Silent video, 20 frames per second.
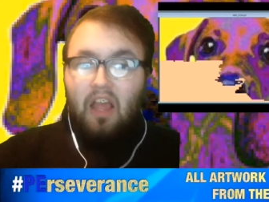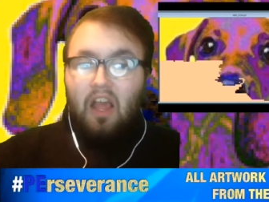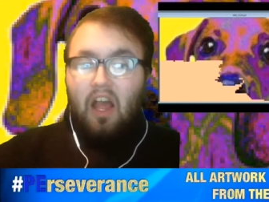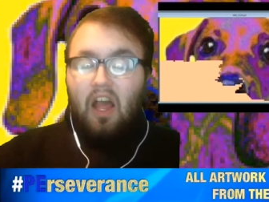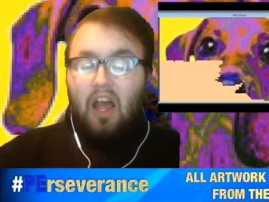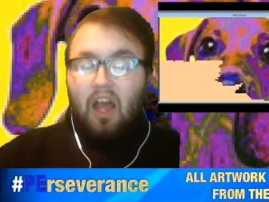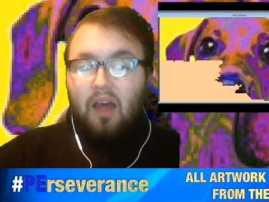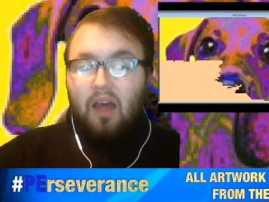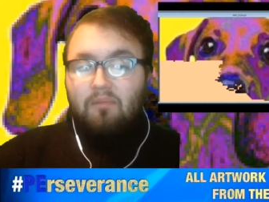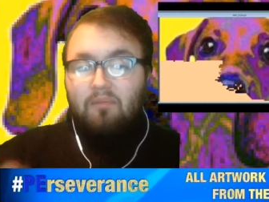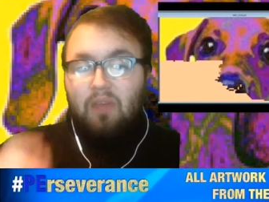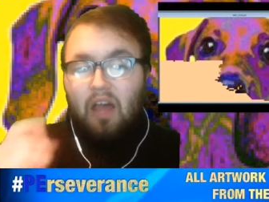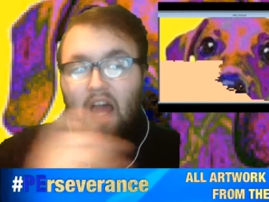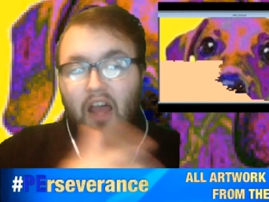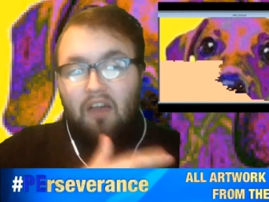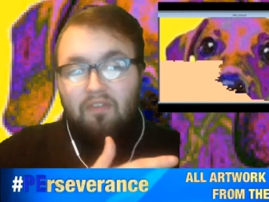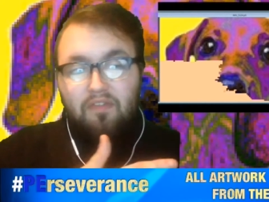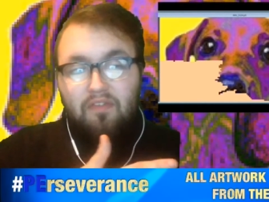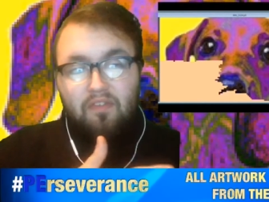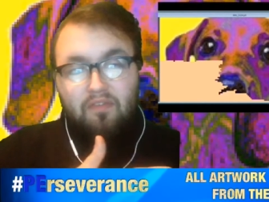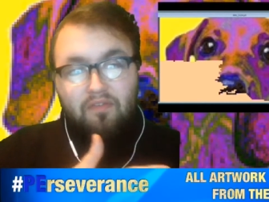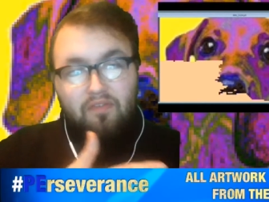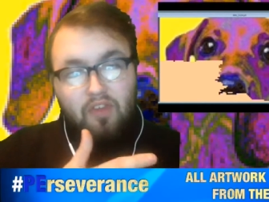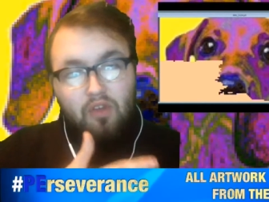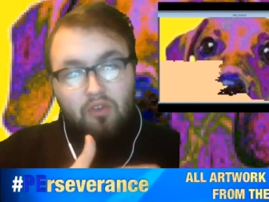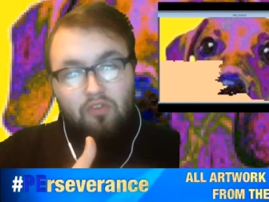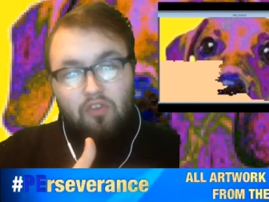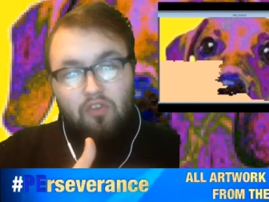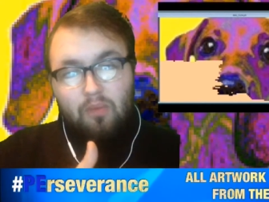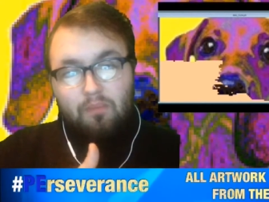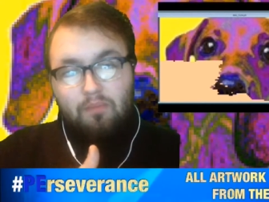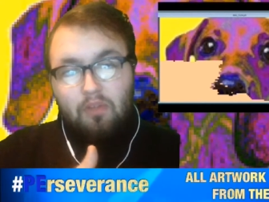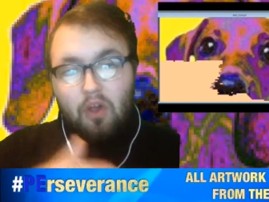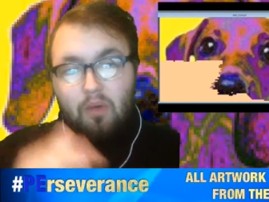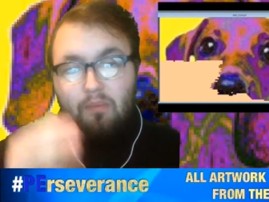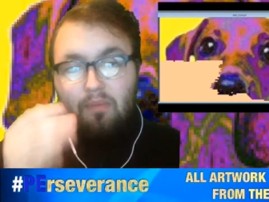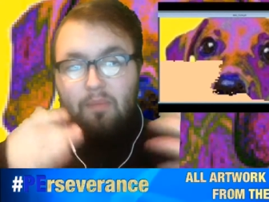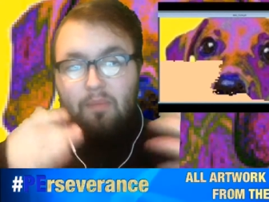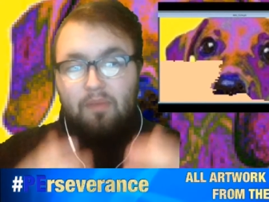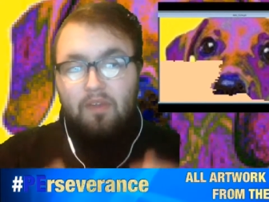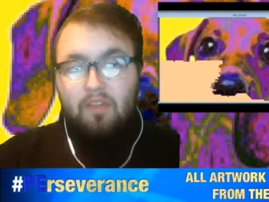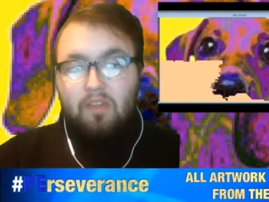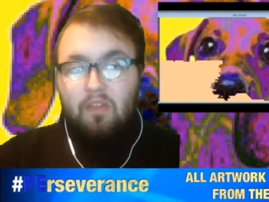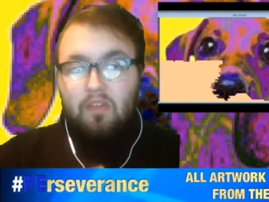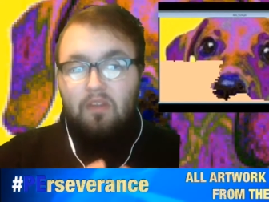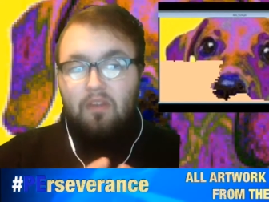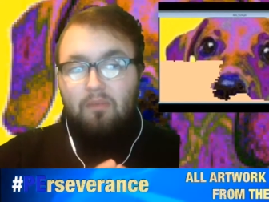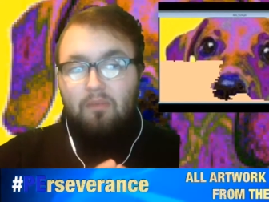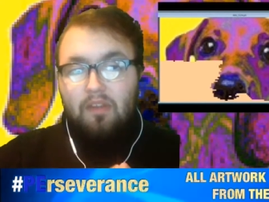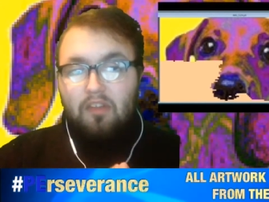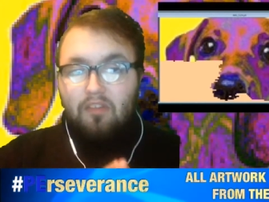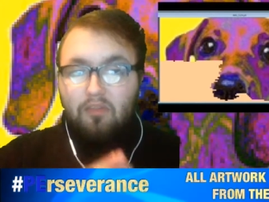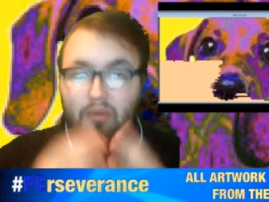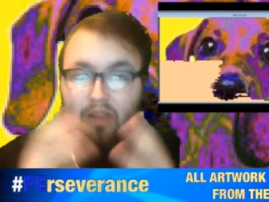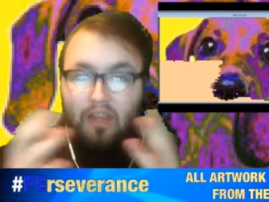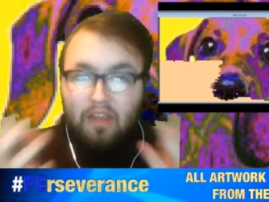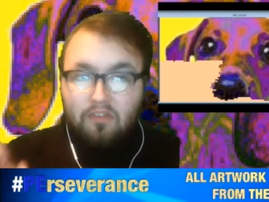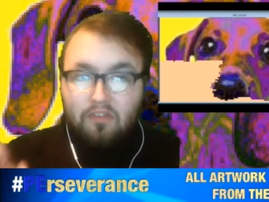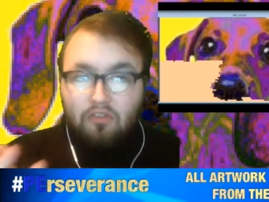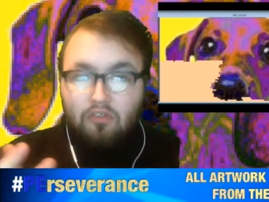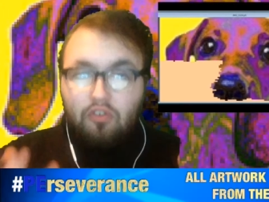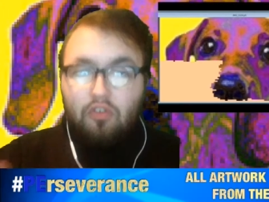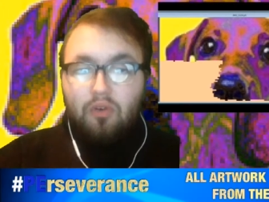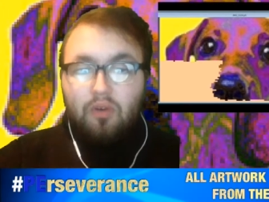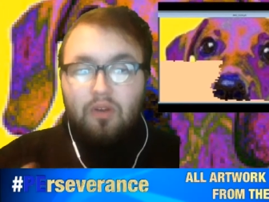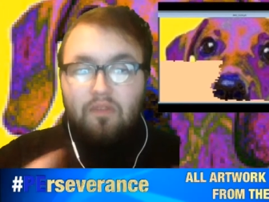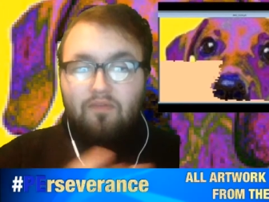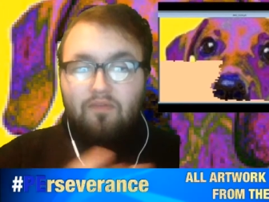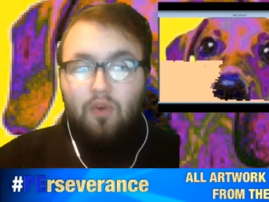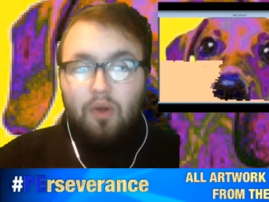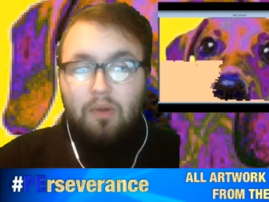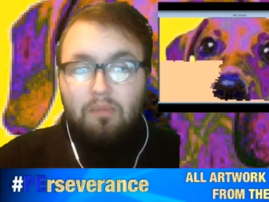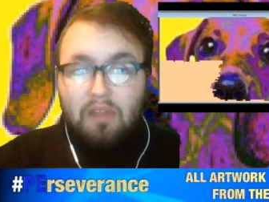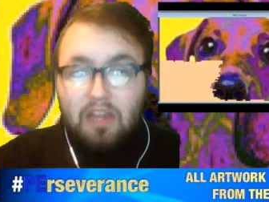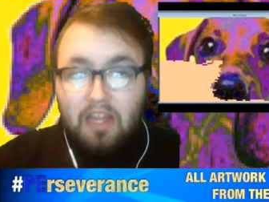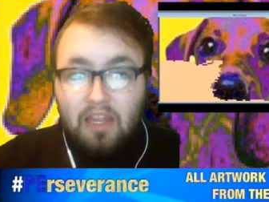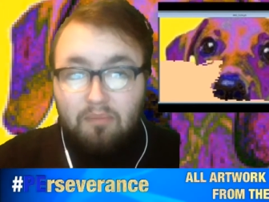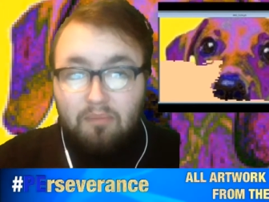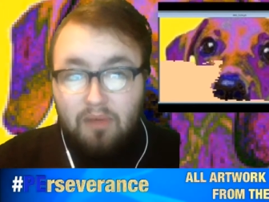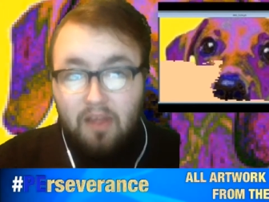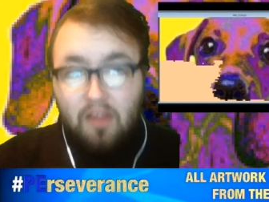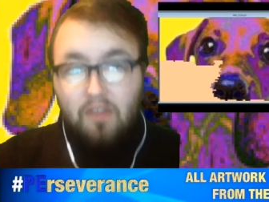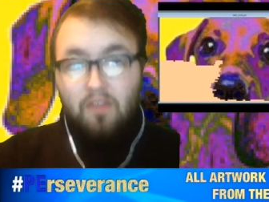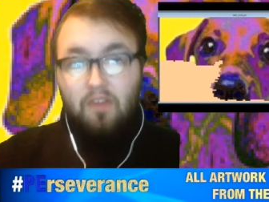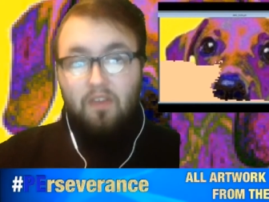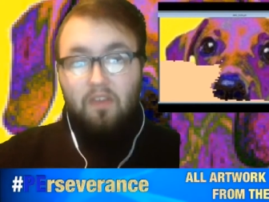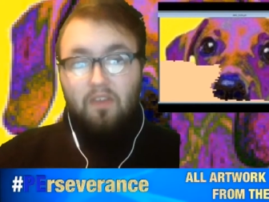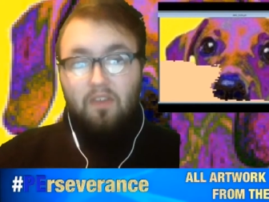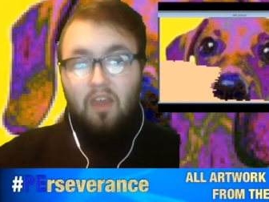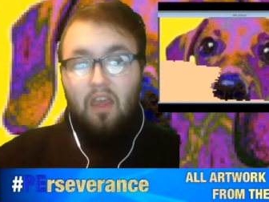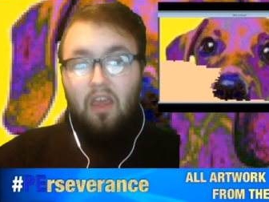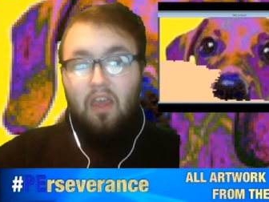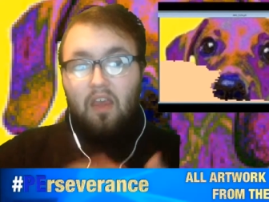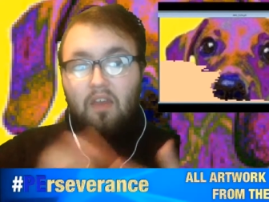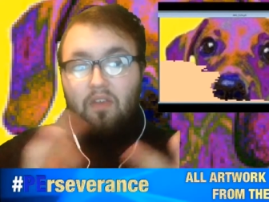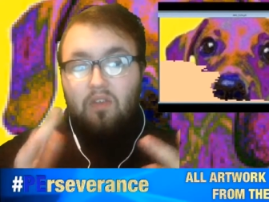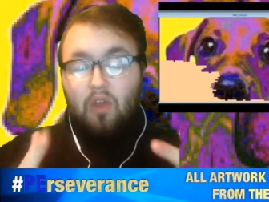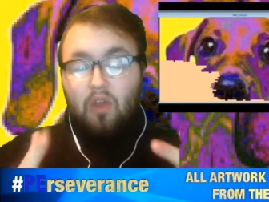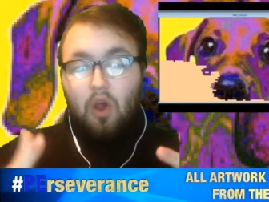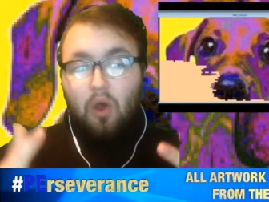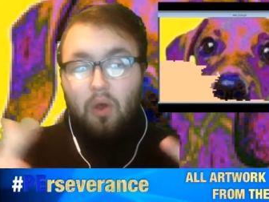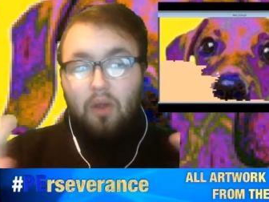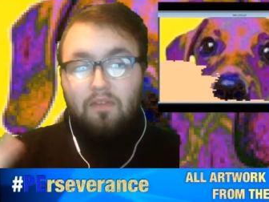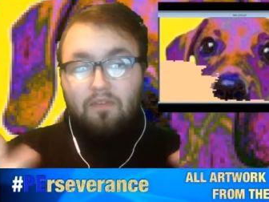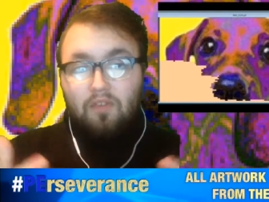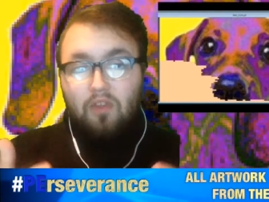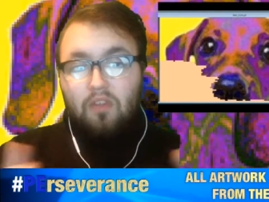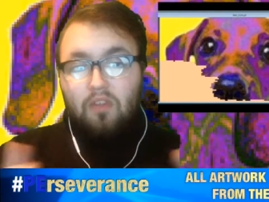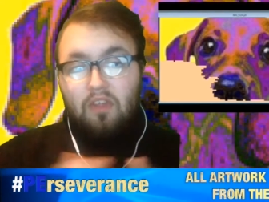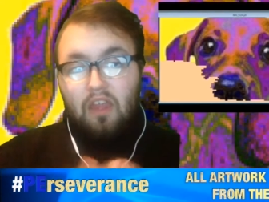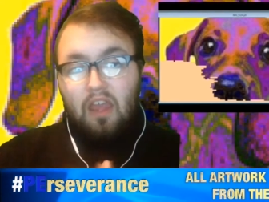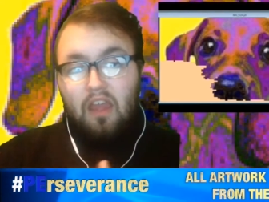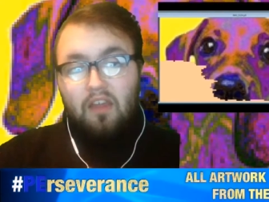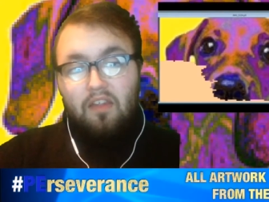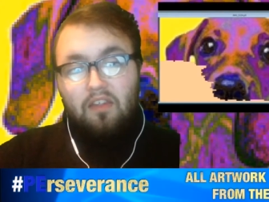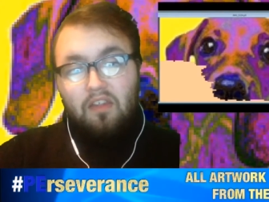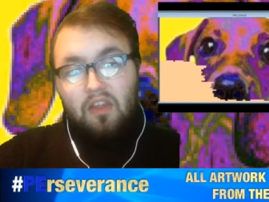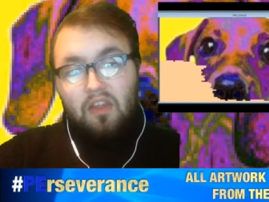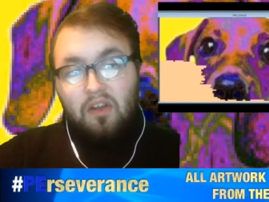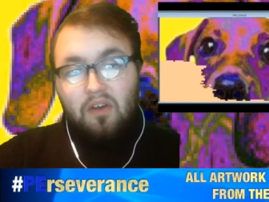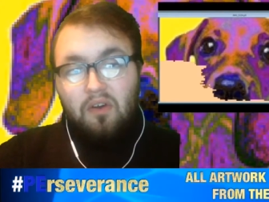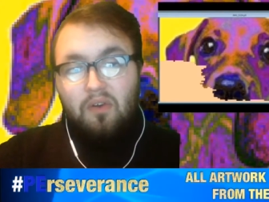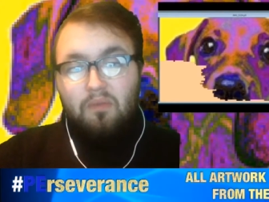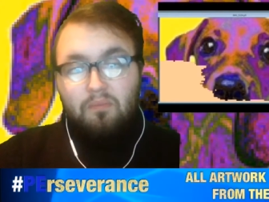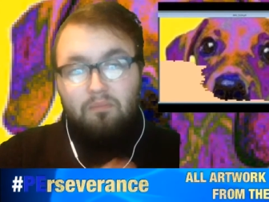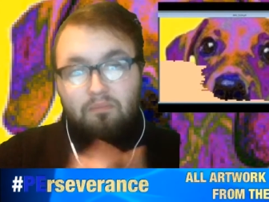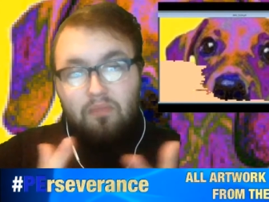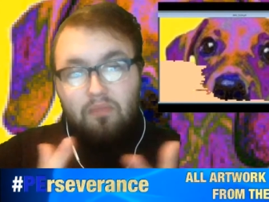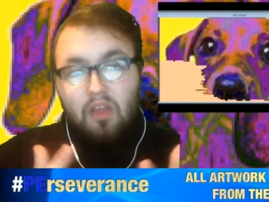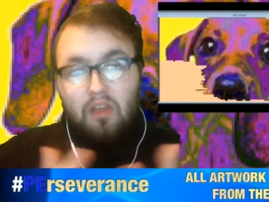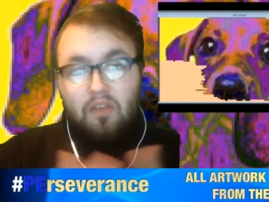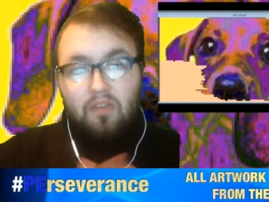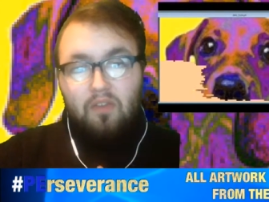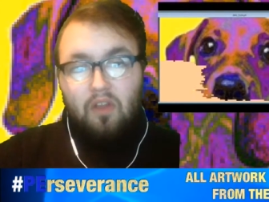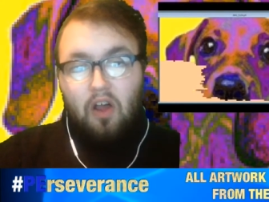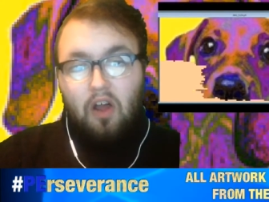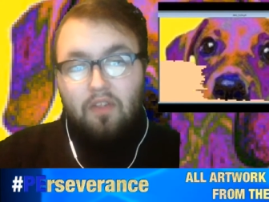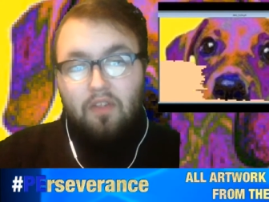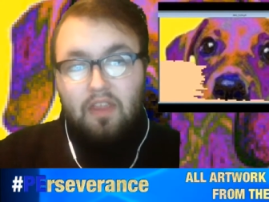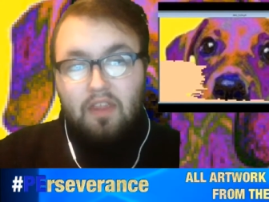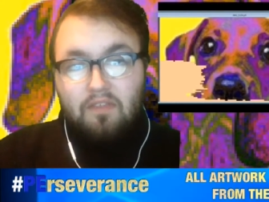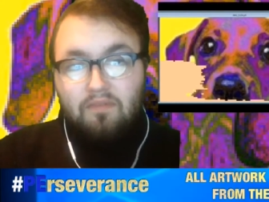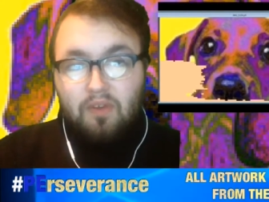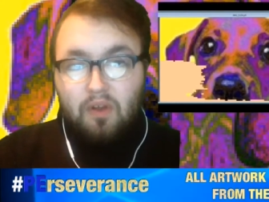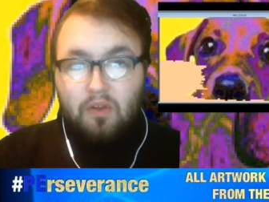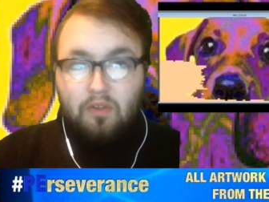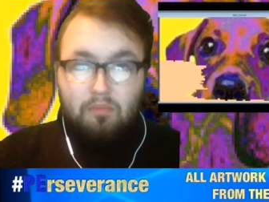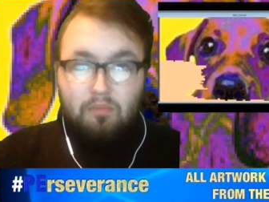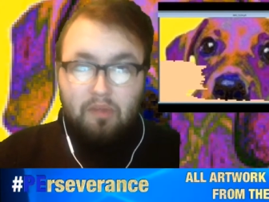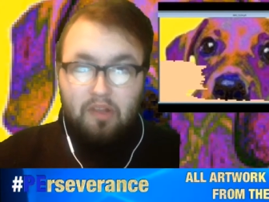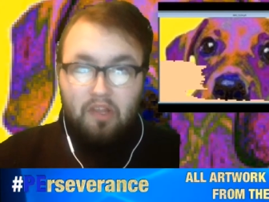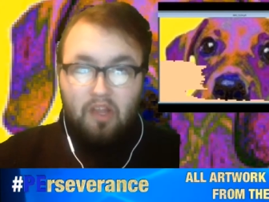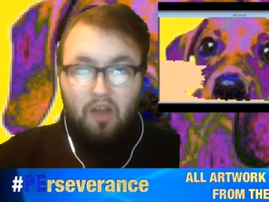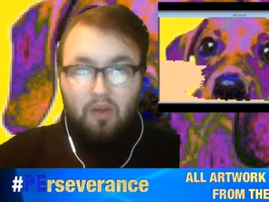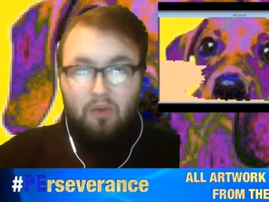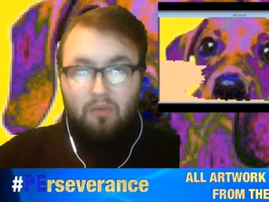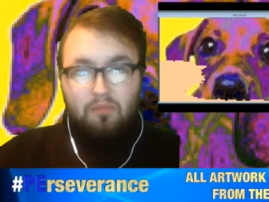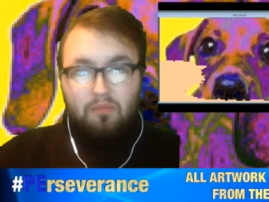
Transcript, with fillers: Um, off of YouTube though, my pieces can be between two and four million pixels. So if you, yeah, you know, all the info is below.